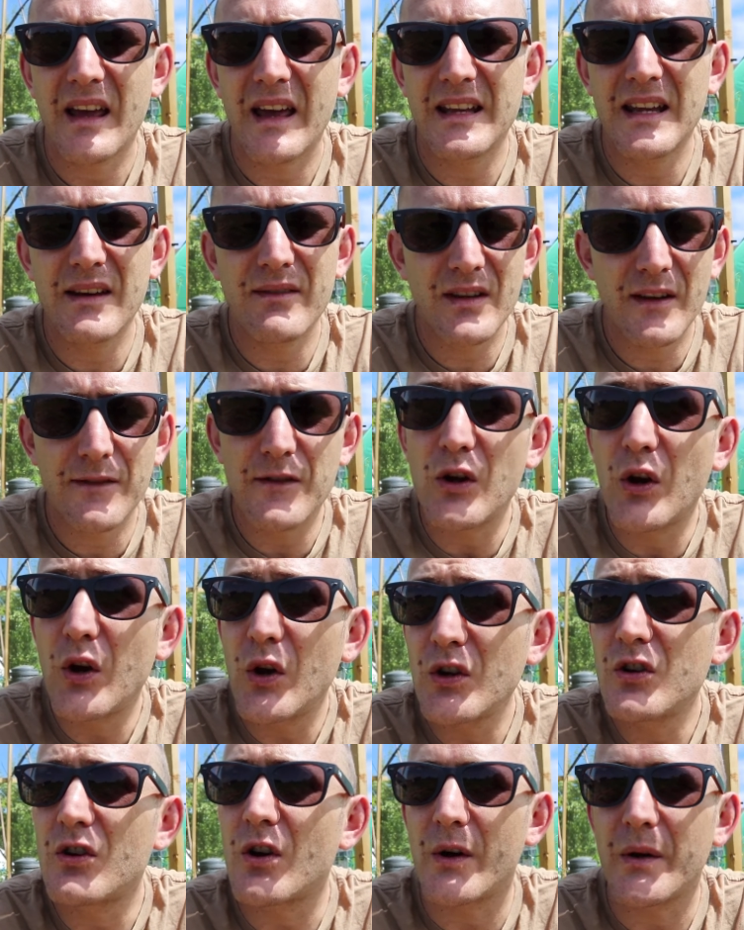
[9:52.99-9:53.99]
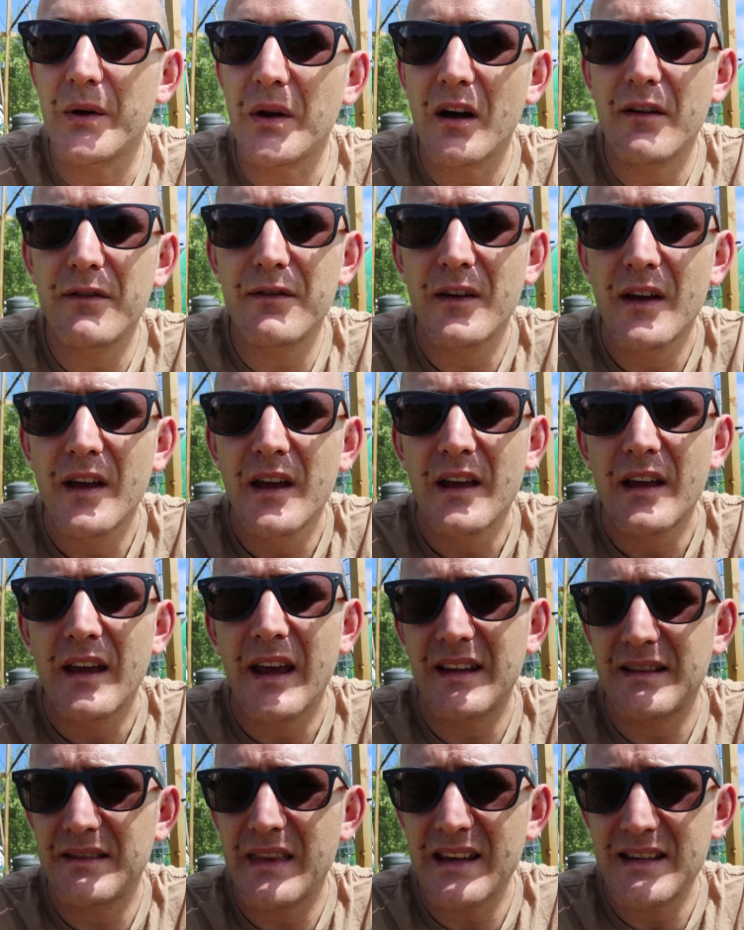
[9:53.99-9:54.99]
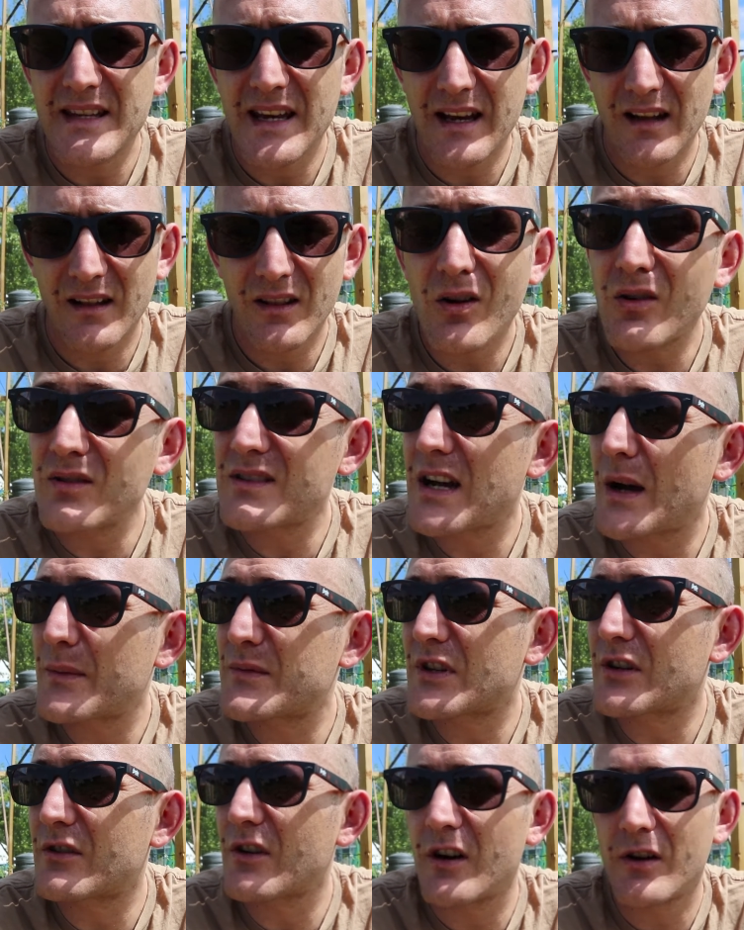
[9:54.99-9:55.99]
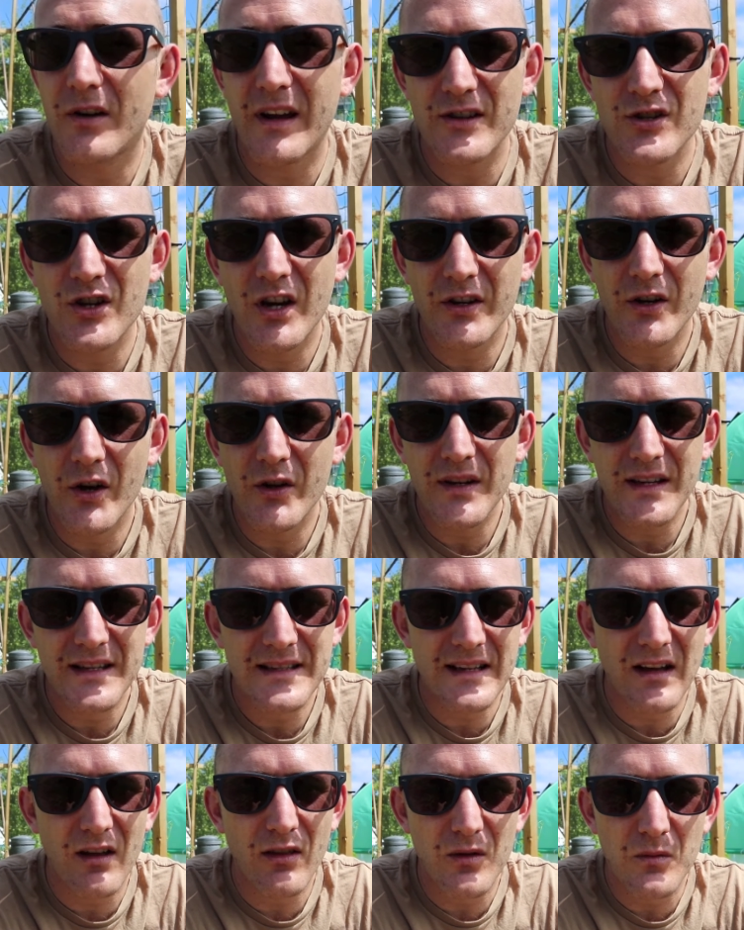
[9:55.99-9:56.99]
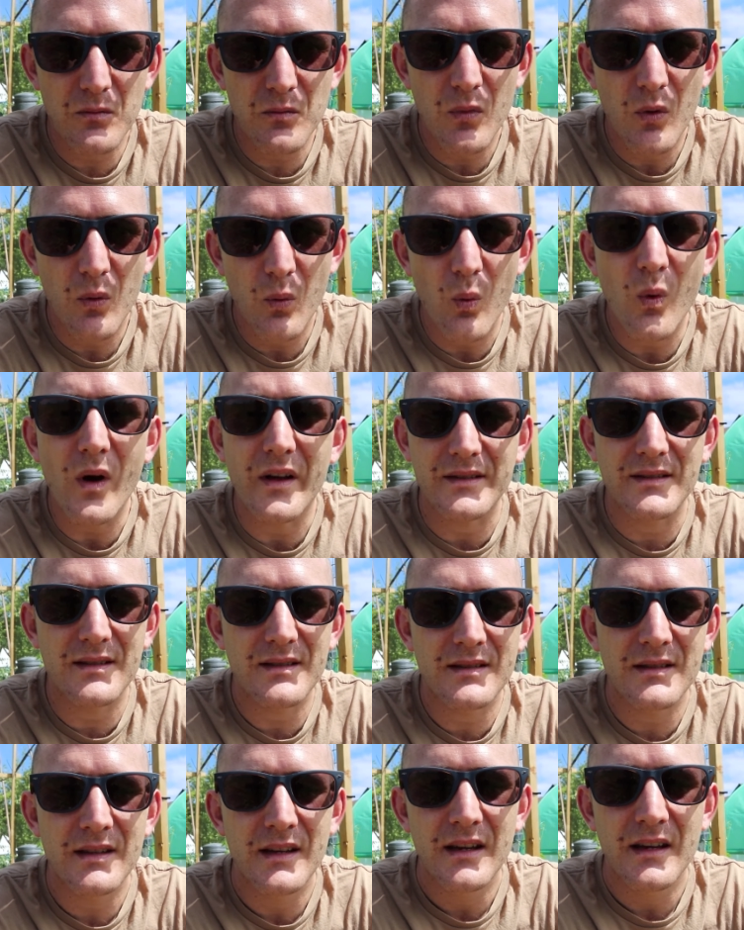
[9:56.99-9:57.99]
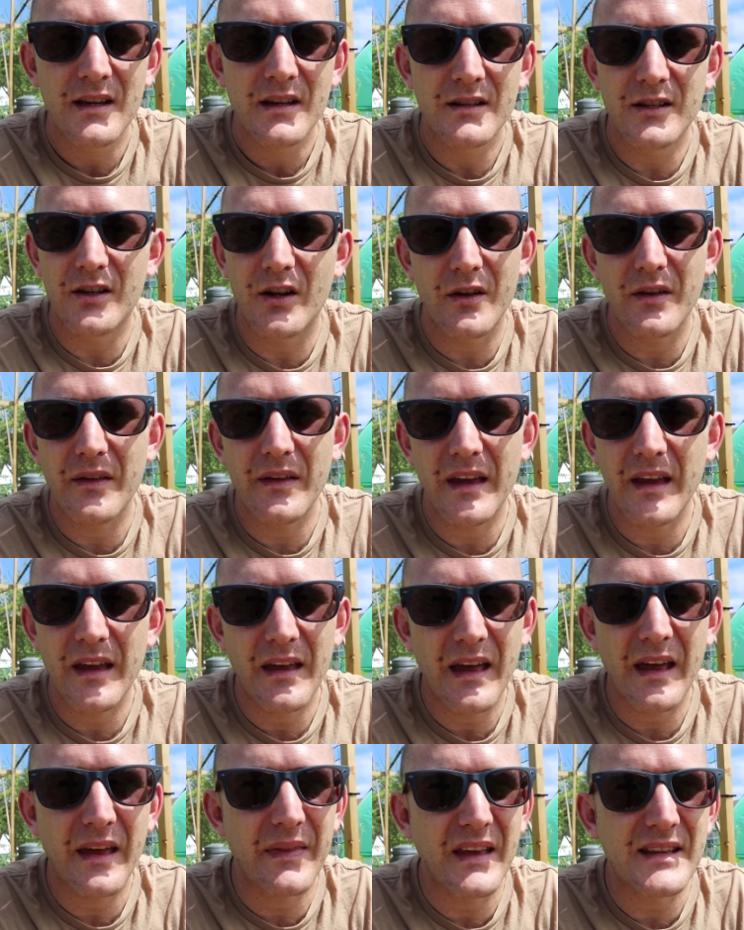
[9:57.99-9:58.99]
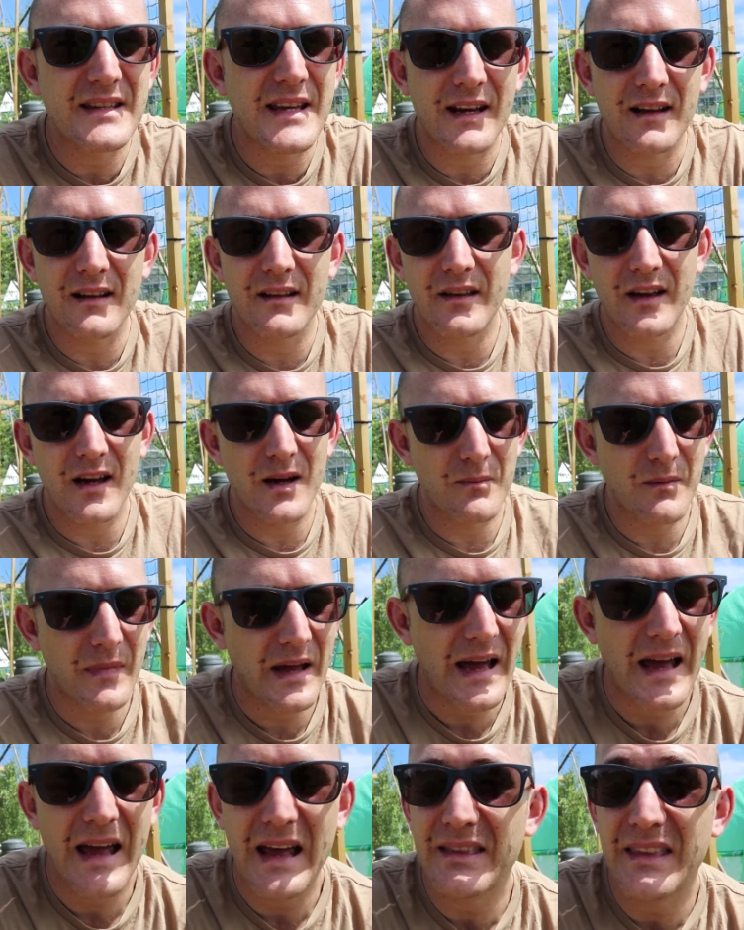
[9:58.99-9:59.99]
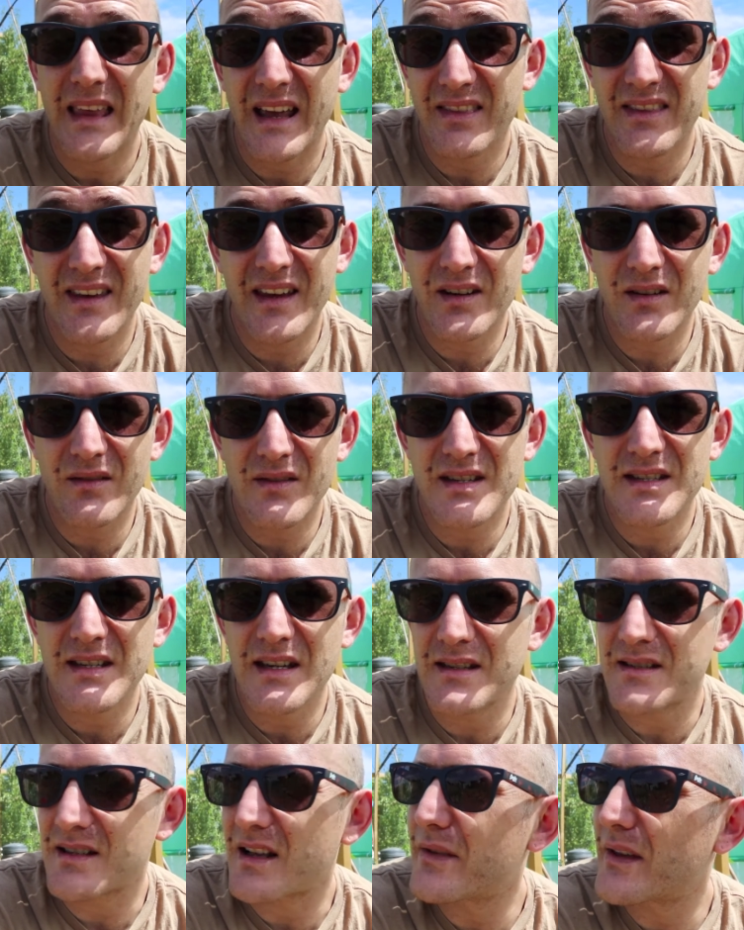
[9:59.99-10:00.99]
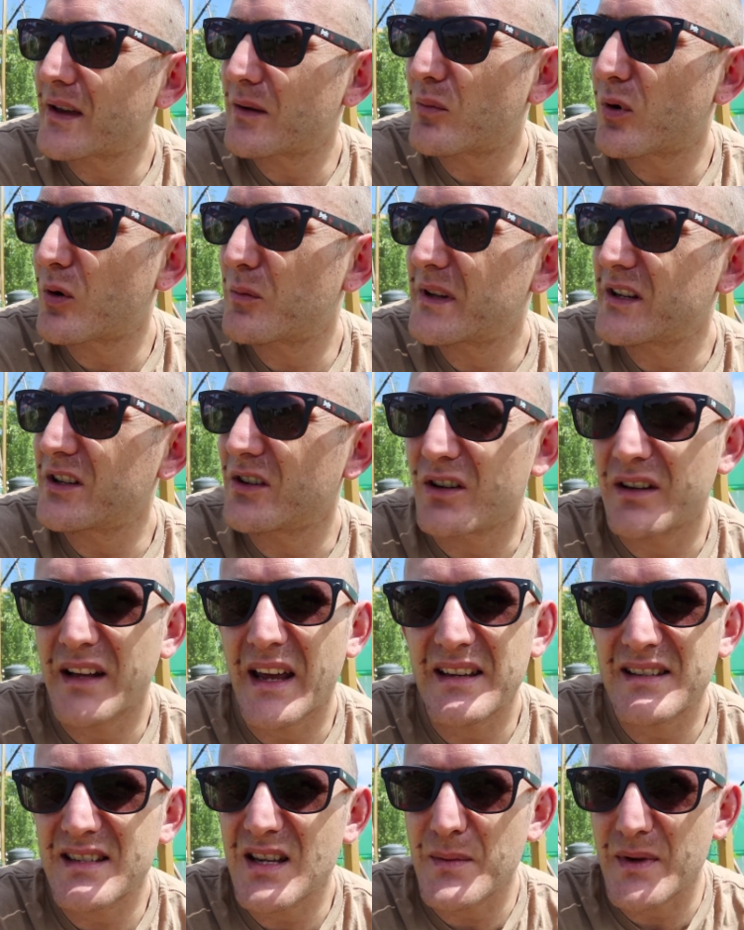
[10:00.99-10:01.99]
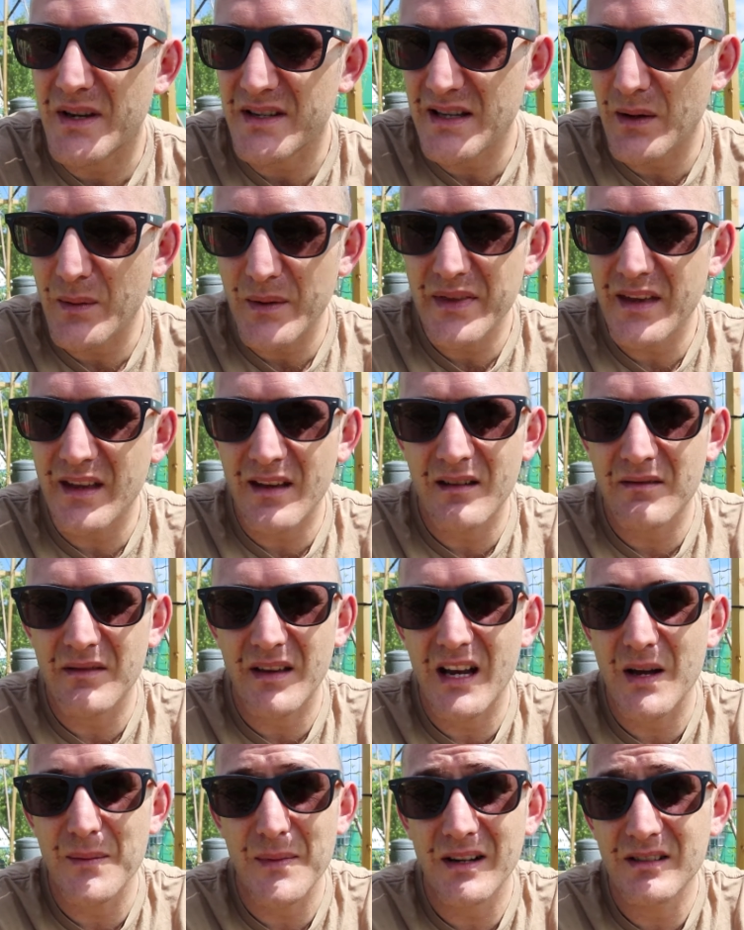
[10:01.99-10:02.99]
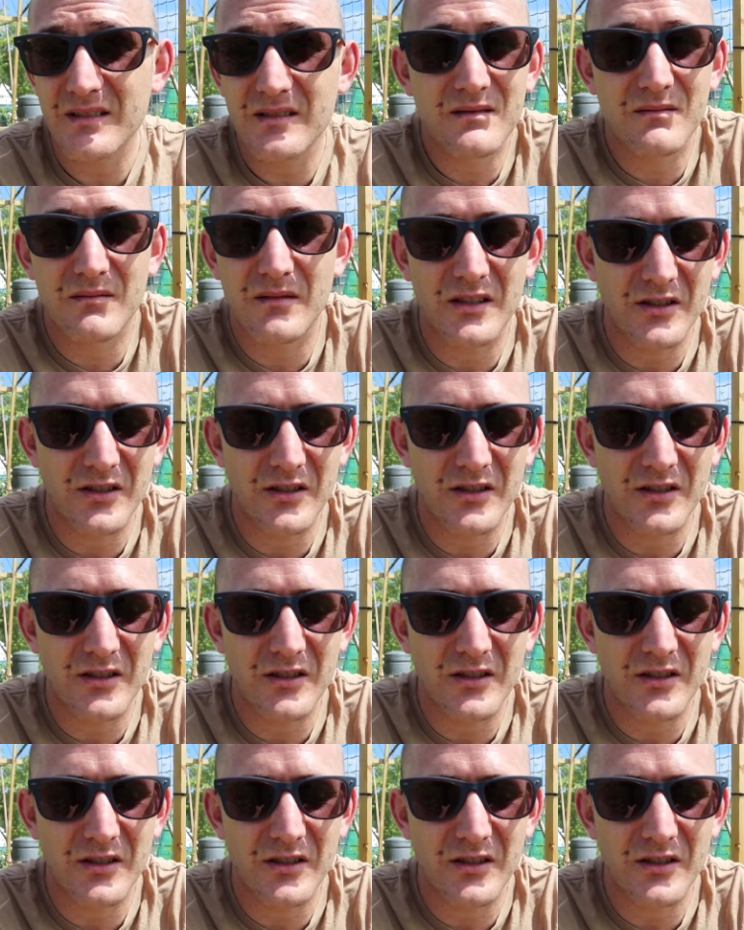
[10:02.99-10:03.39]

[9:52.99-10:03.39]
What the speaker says: And even if you could grow enough, they take a long time to grow, and you can only sell them once. You know, they take at the end of the season, I think probably, you know, late summer. Is that when they come out?